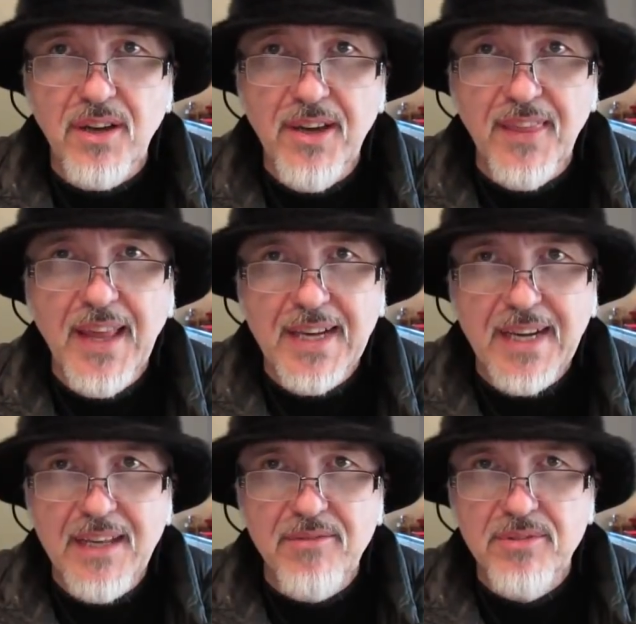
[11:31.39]
at that
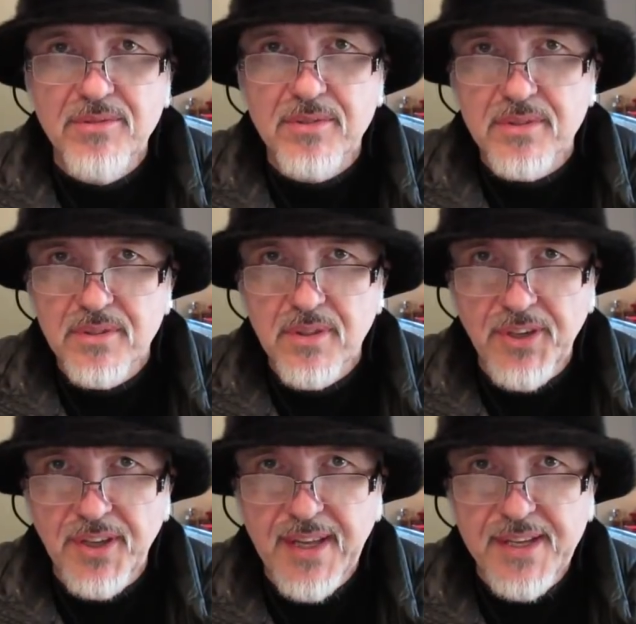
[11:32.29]
level
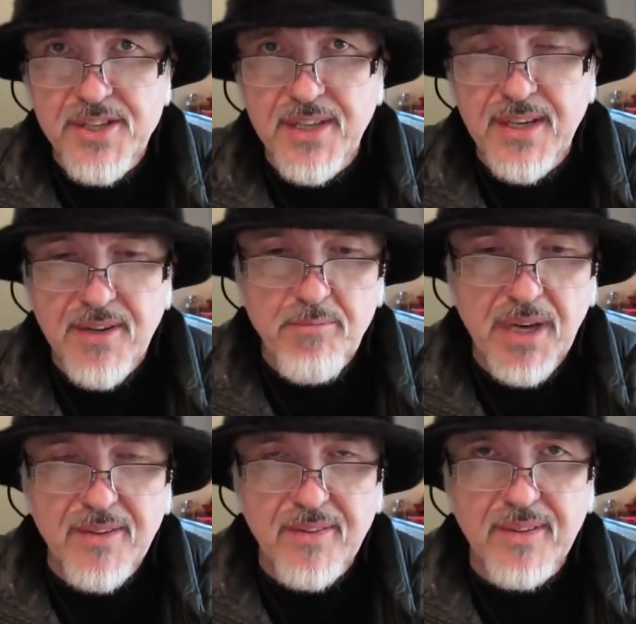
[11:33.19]
on an engineering
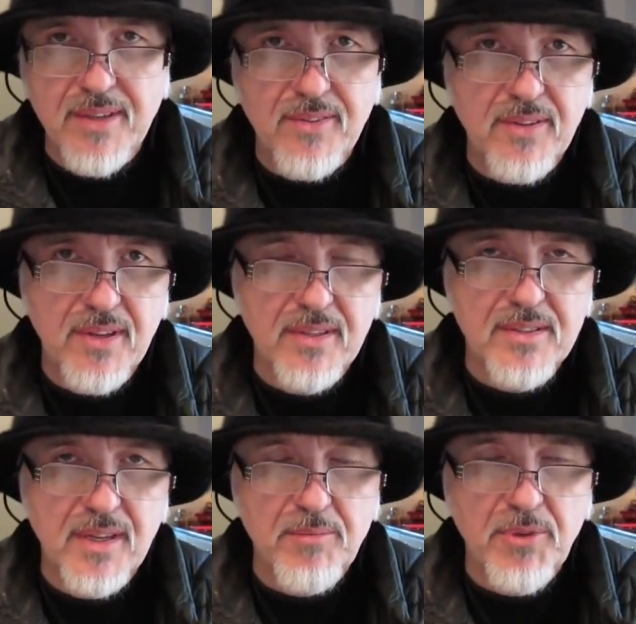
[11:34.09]
basis, and
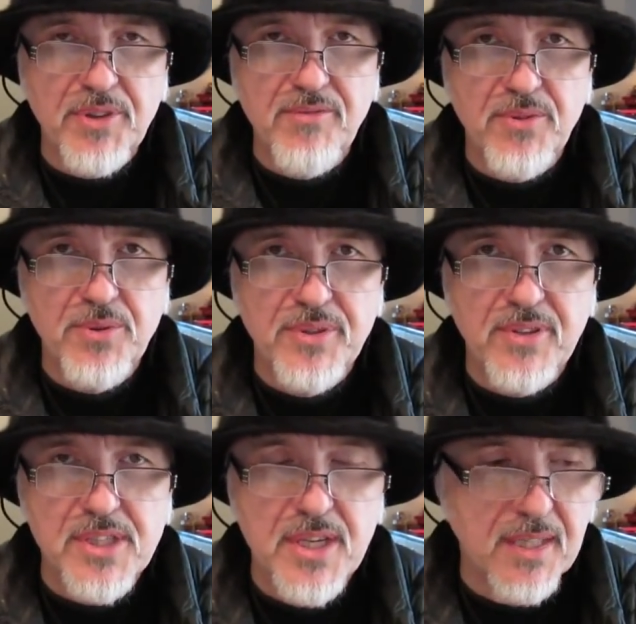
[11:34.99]
I'm looking forward
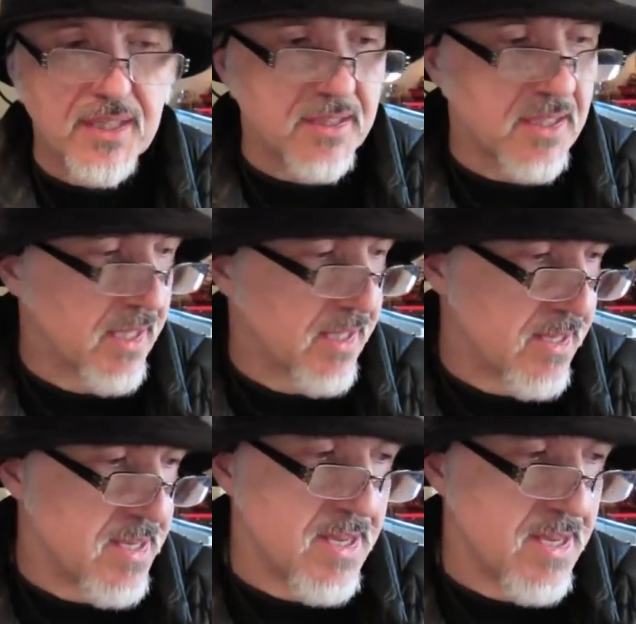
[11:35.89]
to the challenge again.